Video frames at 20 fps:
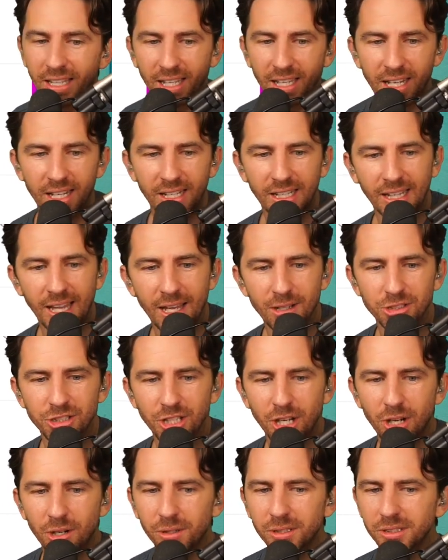Get it, cloud
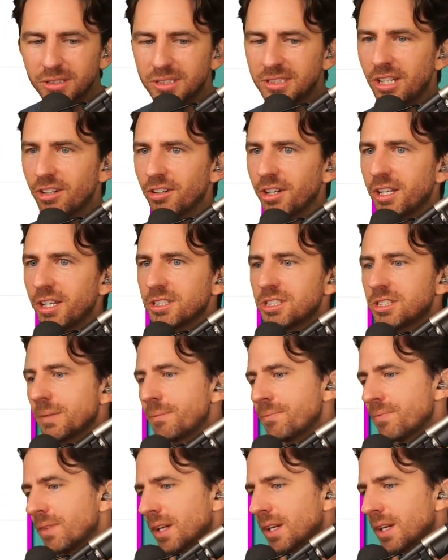joke, serious.